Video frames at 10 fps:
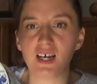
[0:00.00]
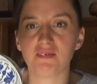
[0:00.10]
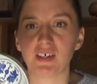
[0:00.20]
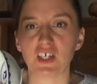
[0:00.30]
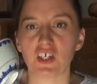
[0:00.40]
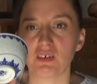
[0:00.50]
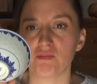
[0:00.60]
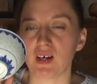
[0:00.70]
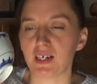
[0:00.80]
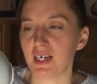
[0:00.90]
I've actually
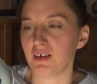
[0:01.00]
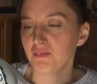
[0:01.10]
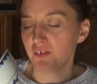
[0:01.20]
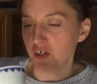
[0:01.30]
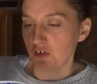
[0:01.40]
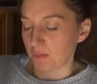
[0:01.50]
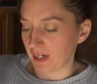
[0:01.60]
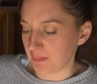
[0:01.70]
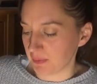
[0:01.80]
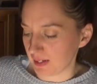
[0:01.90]
run out of
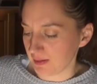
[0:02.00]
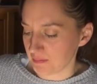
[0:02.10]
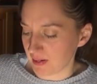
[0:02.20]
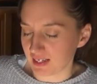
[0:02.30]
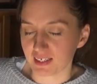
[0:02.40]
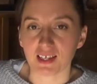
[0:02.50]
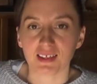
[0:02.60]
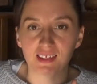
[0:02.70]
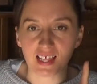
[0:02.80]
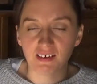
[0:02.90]
newspaper, but
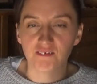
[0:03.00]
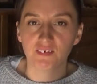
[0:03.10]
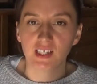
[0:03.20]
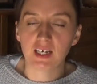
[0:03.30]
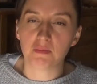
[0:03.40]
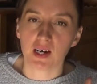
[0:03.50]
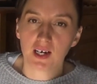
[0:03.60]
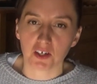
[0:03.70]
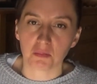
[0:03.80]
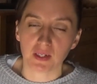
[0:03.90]
thankfully my
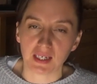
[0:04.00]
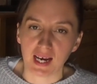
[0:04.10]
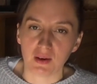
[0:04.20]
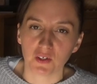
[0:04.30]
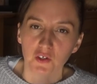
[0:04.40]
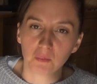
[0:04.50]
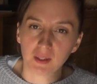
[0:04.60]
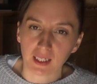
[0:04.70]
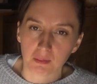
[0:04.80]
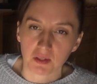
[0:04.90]
husband Howard
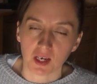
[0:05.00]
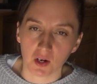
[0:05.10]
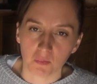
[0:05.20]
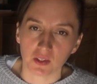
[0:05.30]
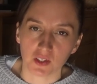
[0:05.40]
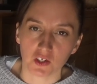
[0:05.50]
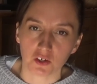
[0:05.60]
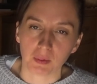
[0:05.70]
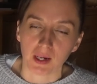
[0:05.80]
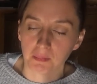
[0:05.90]
normally comes home with the
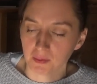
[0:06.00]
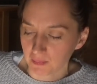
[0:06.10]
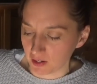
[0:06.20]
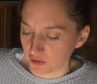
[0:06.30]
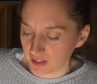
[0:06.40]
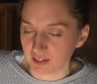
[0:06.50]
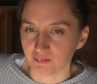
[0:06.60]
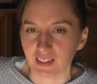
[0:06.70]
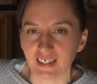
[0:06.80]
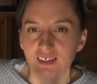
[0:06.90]
newspaper most
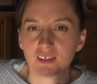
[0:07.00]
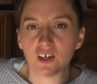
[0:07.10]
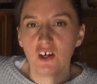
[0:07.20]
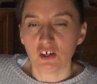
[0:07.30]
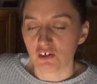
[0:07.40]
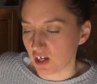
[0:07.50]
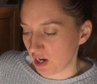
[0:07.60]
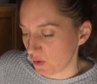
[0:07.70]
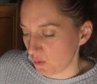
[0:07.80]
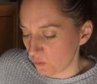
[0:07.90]
evenings.
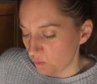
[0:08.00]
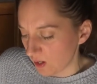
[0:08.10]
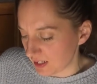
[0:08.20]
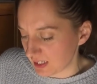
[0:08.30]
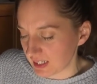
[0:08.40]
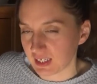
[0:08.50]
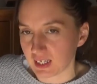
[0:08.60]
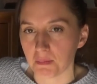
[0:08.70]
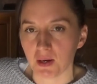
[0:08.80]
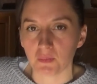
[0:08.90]
So once he's
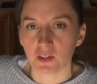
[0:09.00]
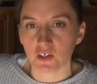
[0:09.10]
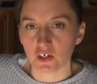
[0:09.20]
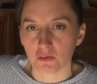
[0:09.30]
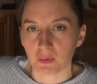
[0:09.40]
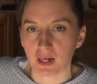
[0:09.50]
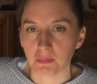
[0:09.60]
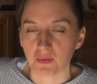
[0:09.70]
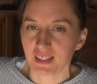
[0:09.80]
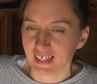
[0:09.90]
come home with the
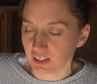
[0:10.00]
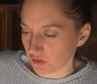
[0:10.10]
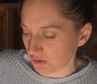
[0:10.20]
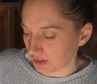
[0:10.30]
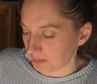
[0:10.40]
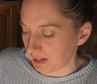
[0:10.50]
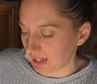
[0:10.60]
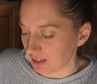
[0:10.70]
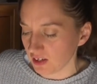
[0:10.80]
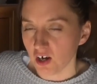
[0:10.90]
newspaper and Ted's gone to
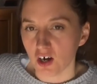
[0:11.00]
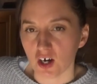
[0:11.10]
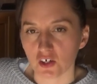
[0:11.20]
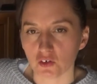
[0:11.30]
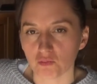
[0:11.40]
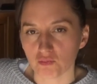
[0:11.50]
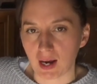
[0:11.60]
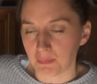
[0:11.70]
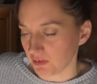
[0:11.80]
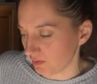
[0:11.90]
bed, I shall
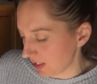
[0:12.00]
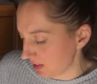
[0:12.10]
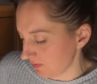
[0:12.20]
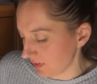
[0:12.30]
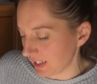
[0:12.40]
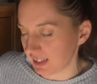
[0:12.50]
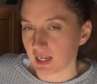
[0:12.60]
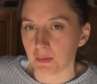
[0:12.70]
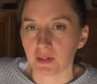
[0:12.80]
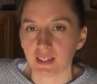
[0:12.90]
wrap the rest of these
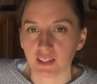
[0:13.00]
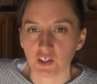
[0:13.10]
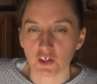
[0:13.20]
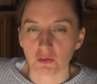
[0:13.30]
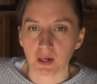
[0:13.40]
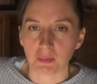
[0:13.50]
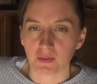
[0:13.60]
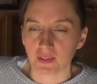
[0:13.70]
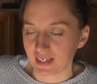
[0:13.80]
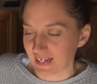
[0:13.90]
up in the newspaper
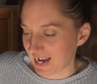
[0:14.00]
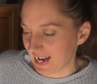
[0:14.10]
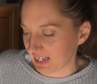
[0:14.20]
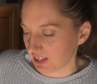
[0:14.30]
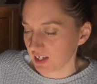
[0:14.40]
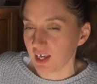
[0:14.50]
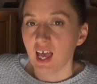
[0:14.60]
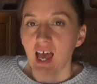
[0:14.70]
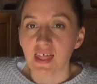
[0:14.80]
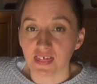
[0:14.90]
that he has,
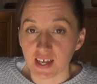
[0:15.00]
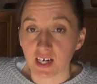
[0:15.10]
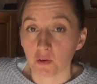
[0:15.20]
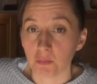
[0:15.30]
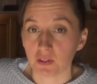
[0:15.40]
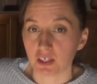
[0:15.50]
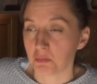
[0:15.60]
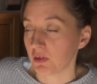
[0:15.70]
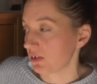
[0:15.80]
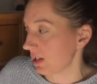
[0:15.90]
and then I'll put this
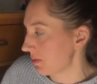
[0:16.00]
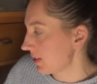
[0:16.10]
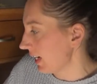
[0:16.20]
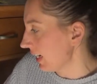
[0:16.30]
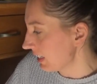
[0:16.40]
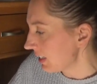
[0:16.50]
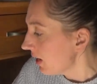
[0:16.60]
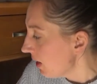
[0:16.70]
box upstairs.